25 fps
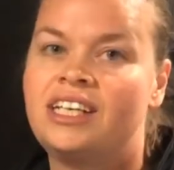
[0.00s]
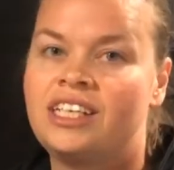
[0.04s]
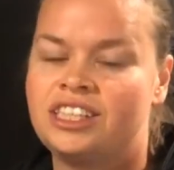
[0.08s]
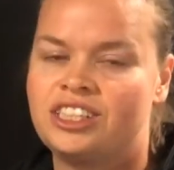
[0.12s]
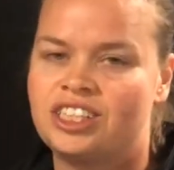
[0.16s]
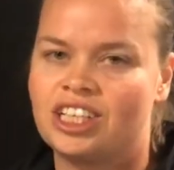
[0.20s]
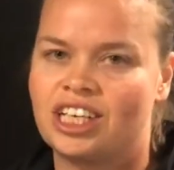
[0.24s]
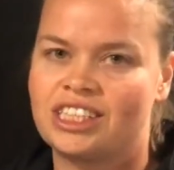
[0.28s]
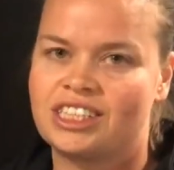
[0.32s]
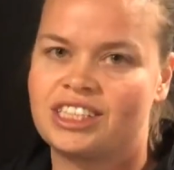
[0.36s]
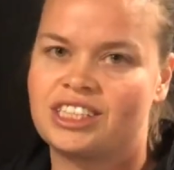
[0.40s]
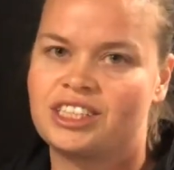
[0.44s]

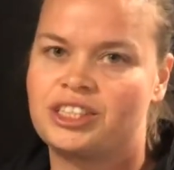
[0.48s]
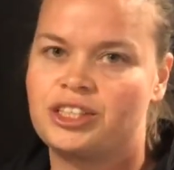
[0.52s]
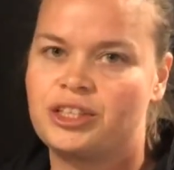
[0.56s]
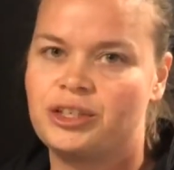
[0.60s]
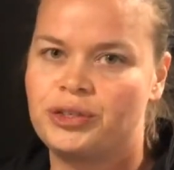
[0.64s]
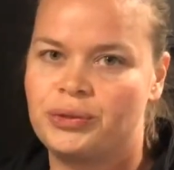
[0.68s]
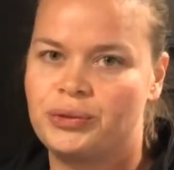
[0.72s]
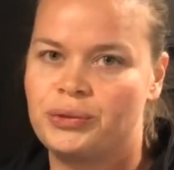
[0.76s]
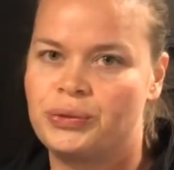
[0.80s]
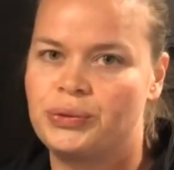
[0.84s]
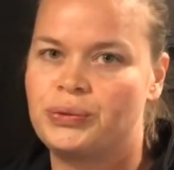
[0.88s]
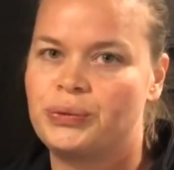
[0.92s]
just
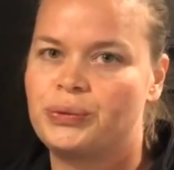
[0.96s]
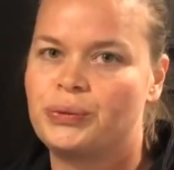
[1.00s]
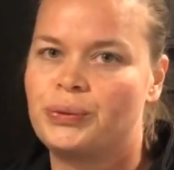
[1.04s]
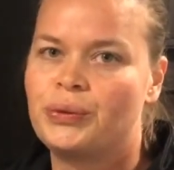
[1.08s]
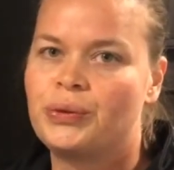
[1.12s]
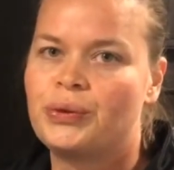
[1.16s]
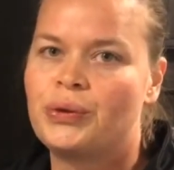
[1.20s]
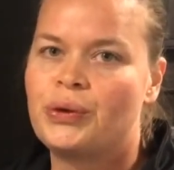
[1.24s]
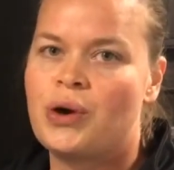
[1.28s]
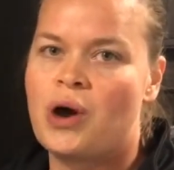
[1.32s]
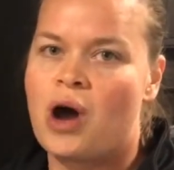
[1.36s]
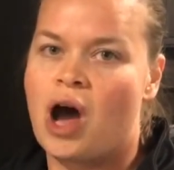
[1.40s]
to
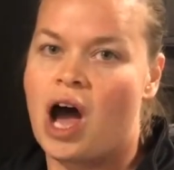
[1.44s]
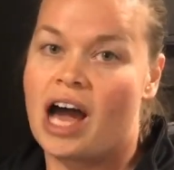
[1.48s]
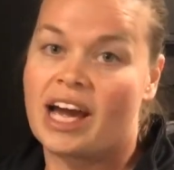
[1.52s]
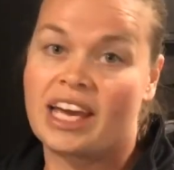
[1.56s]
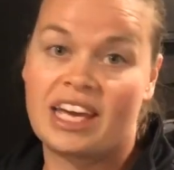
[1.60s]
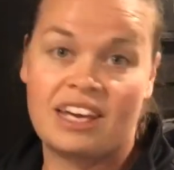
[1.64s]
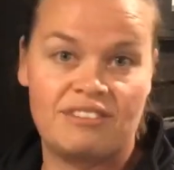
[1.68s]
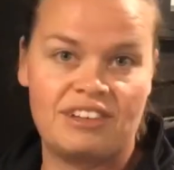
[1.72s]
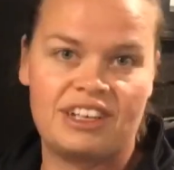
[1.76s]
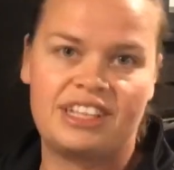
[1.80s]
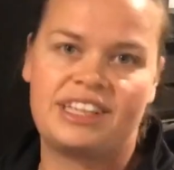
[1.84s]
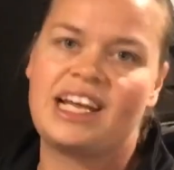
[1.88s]

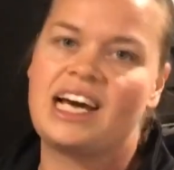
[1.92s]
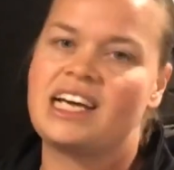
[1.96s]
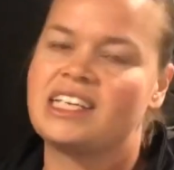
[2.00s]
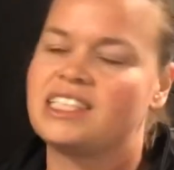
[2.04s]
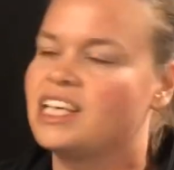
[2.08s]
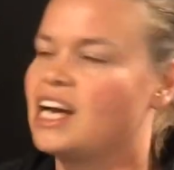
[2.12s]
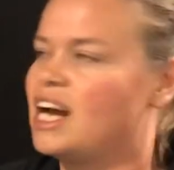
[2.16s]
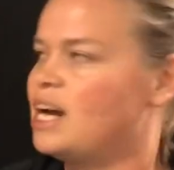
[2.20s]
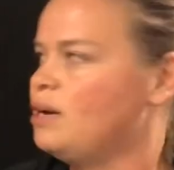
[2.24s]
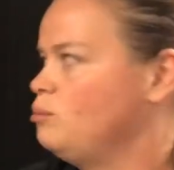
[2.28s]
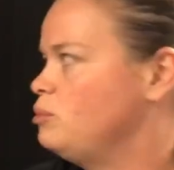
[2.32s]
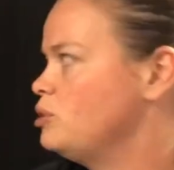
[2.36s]
give it that
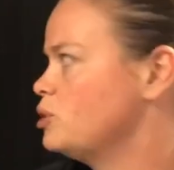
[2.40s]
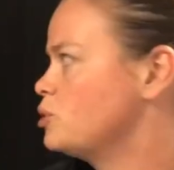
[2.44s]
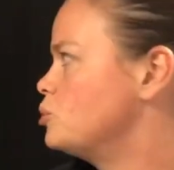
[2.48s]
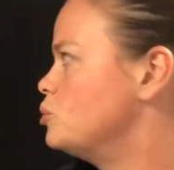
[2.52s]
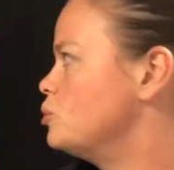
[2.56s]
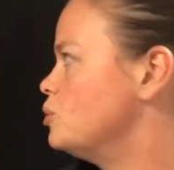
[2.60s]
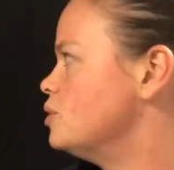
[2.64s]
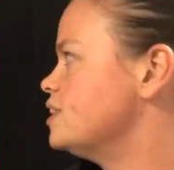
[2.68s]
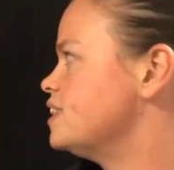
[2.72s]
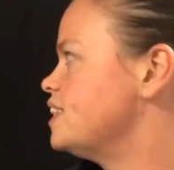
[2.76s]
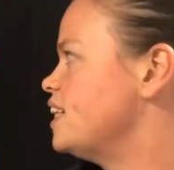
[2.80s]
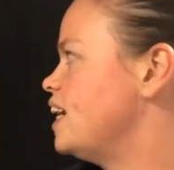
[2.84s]
time to
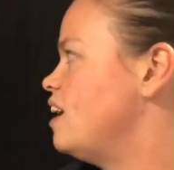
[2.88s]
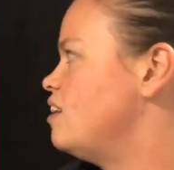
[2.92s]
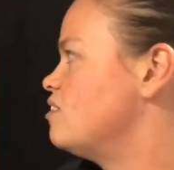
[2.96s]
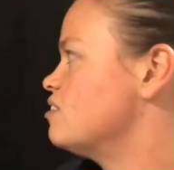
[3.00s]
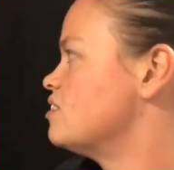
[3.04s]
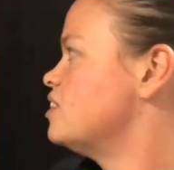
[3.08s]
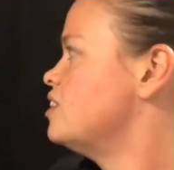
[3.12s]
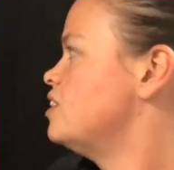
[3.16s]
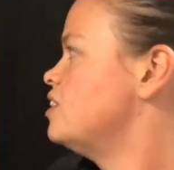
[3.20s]
cool down.